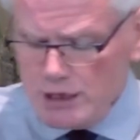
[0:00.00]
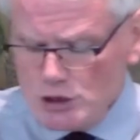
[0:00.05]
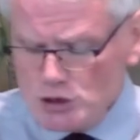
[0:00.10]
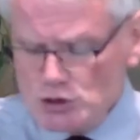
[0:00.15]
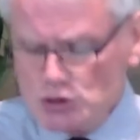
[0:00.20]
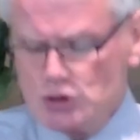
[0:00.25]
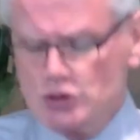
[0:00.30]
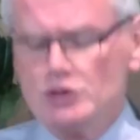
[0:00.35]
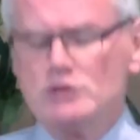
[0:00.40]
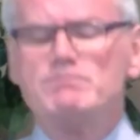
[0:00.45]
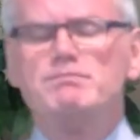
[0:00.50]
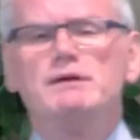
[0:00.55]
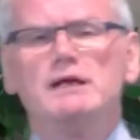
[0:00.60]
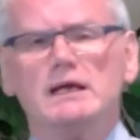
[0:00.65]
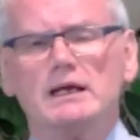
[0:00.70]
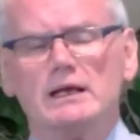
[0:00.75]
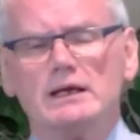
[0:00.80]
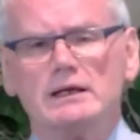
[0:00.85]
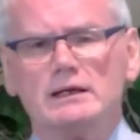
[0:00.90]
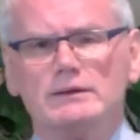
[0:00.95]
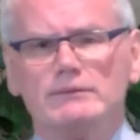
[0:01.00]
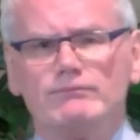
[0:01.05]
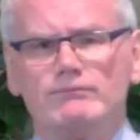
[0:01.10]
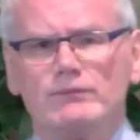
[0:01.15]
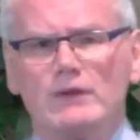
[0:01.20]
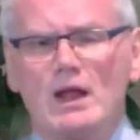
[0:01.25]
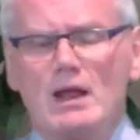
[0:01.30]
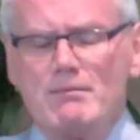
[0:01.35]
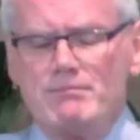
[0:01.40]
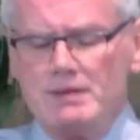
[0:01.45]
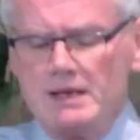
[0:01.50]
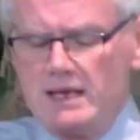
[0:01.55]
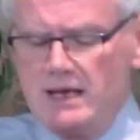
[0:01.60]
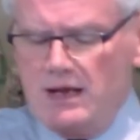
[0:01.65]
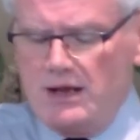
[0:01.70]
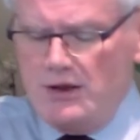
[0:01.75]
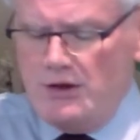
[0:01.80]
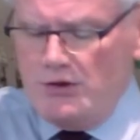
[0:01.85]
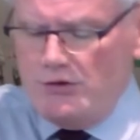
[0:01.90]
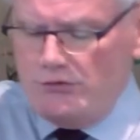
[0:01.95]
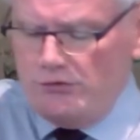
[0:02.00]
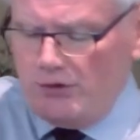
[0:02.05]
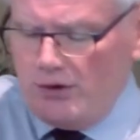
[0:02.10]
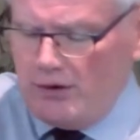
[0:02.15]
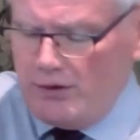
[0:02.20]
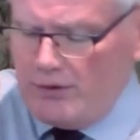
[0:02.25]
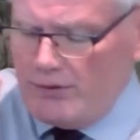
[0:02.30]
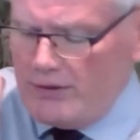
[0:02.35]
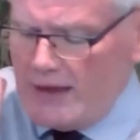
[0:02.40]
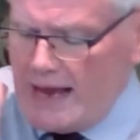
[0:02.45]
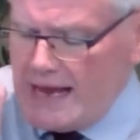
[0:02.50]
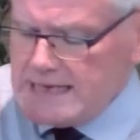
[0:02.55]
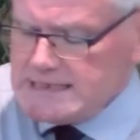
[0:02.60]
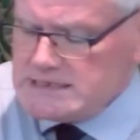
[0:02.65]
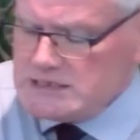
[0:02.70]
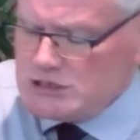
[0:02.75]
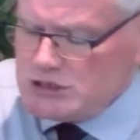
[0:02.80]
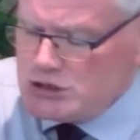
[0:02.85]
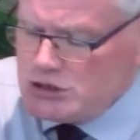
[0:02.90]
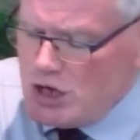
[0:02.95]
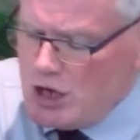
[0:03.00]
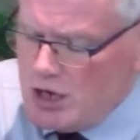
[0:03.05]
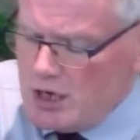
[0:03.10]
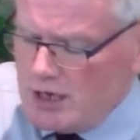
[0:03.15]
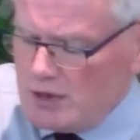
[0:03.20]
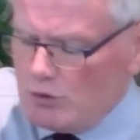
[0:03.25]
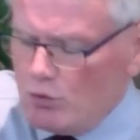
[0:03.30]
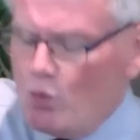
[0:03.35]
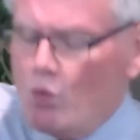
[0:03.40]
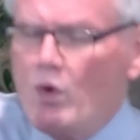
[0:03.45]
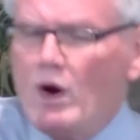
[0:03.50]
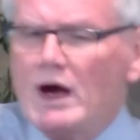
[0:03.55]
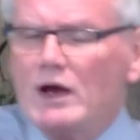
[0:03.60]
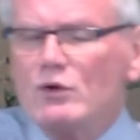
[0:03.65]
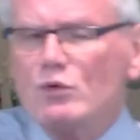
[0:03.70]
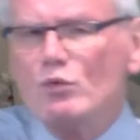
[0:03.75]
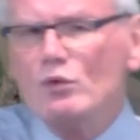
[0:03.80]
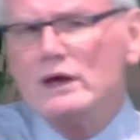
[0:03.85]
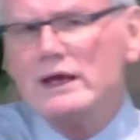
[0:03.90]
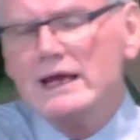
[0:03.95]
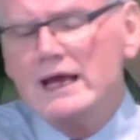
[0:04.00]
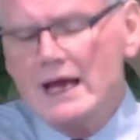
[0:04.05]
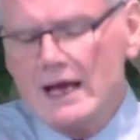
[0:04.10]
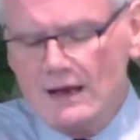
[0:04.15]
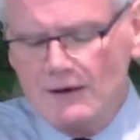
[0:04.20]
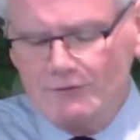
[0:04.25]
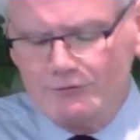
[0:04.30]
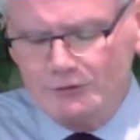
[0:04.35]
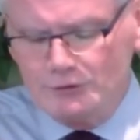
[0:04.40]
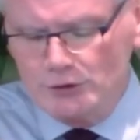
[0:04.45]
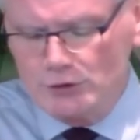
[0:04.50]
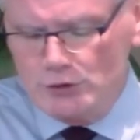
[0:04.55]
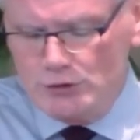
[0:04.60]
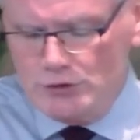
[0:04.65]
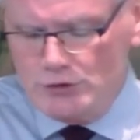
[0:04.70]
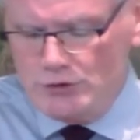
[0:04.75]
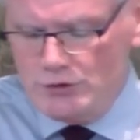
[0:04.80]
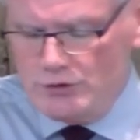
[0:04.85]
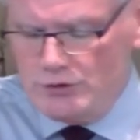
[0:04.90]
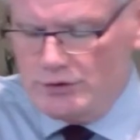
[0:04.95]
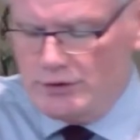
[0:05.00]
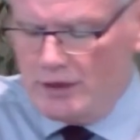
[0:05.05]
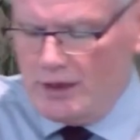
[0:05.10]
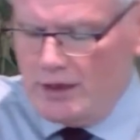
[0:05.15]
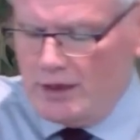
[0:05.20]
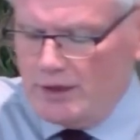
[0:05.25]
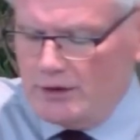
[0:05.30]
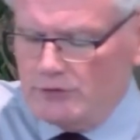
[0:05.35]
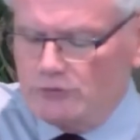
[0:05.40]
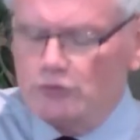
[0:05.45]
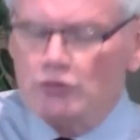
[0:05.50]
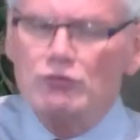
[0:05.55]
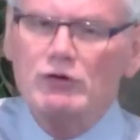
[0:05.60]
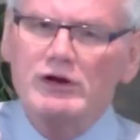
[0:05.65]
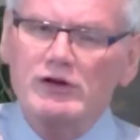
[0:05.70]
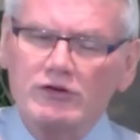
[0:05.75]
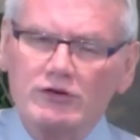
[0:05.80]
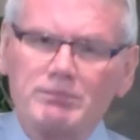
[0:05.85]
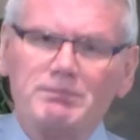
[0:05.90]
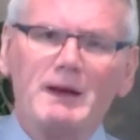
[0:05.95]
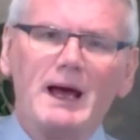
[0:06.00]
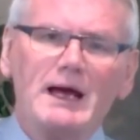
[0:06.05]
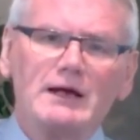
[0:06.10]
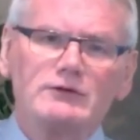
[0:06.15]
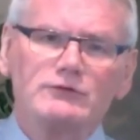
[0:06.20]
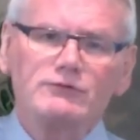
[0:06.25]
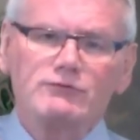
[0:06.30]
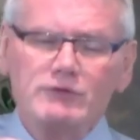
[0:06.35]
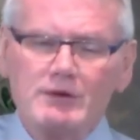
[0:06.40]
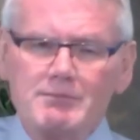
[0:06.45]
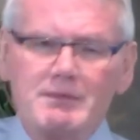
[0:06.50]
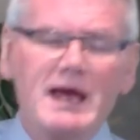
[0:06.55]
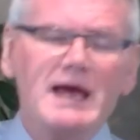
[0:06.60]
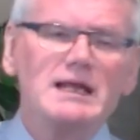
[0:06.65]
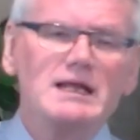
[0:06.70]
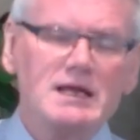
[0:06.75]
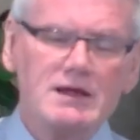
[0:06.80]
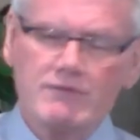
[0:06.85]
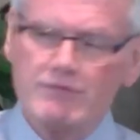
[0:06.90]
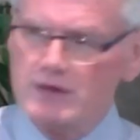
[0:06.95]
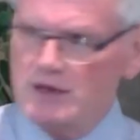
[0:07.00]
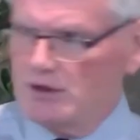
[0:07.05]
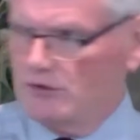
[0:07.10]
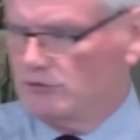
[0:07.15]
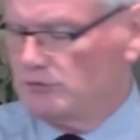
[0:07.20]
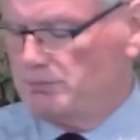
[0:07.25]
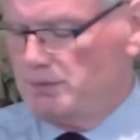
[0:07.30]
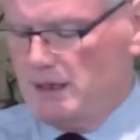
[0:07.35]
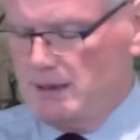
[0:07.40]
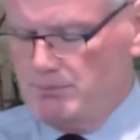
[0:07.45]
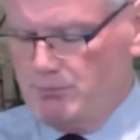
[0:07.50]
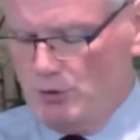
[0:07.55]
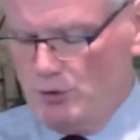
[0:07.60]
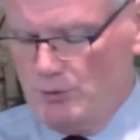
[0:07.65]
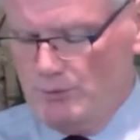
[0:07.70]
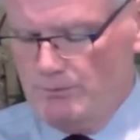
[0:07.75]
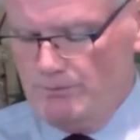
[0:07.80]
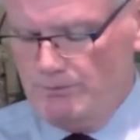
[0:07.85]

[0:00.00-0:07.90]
it should be, because that's not what we have learned to expect from any of these people.